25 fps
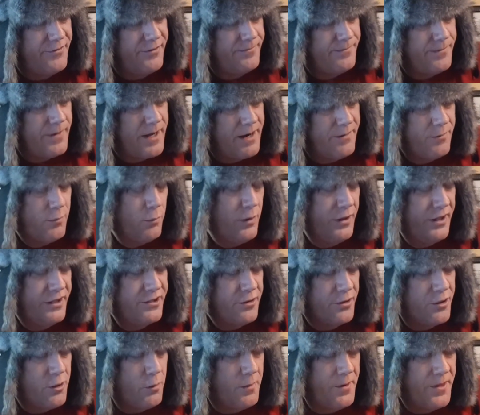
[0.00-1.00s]
I really
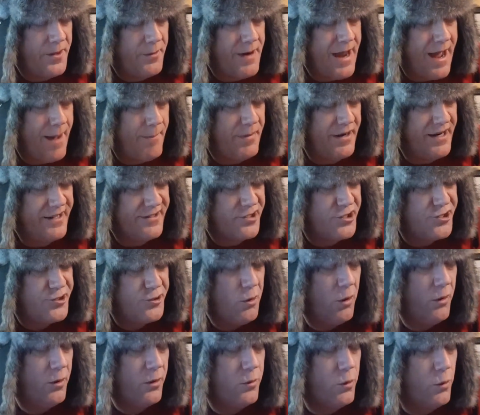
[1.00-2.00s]
don't know where they're at. But it's a
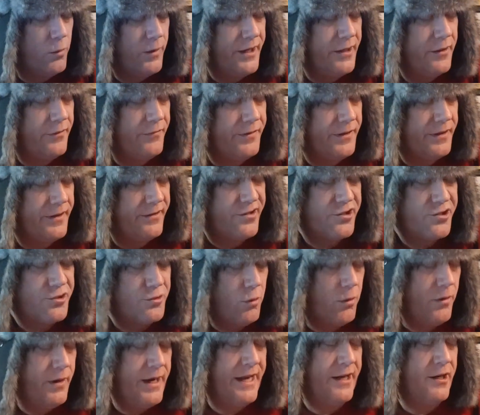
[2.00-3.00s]
short, cool interview. It's a
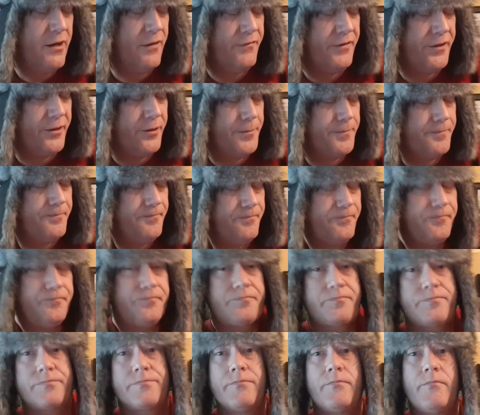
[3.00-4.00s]
short interview.
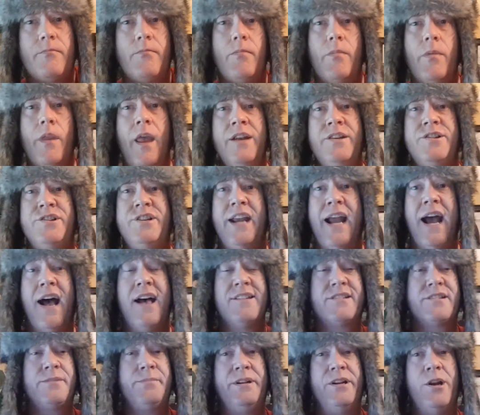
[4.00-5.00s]
And she
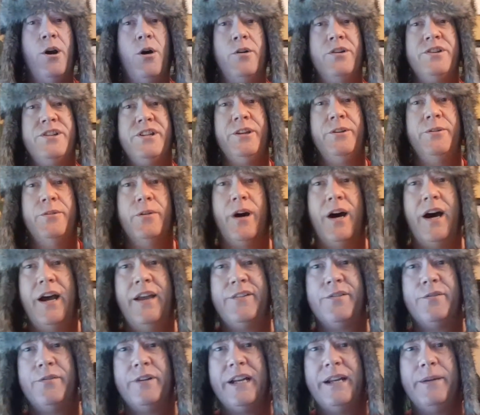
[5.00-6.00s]
asked him, do you,
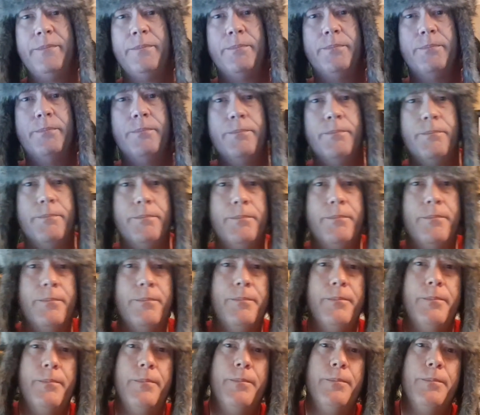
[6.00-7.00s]
is there any
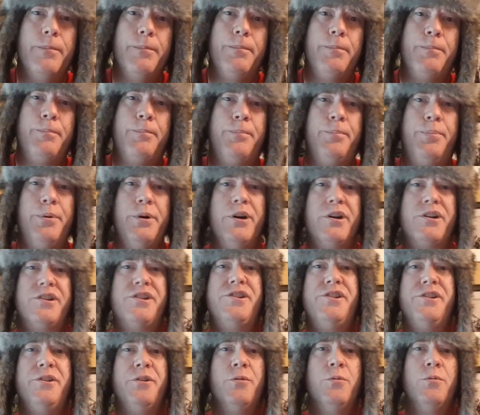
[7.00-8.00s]

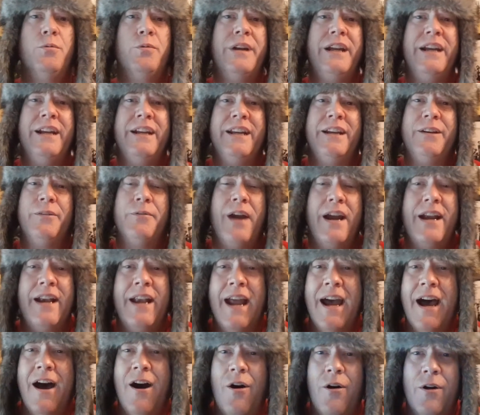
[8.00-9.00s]
books you're reading right
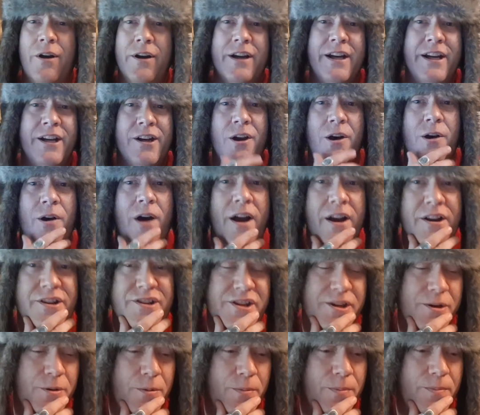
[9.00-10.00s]
now? Or, do
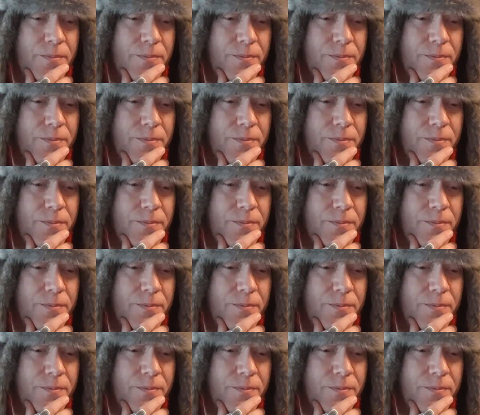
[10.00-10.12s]
you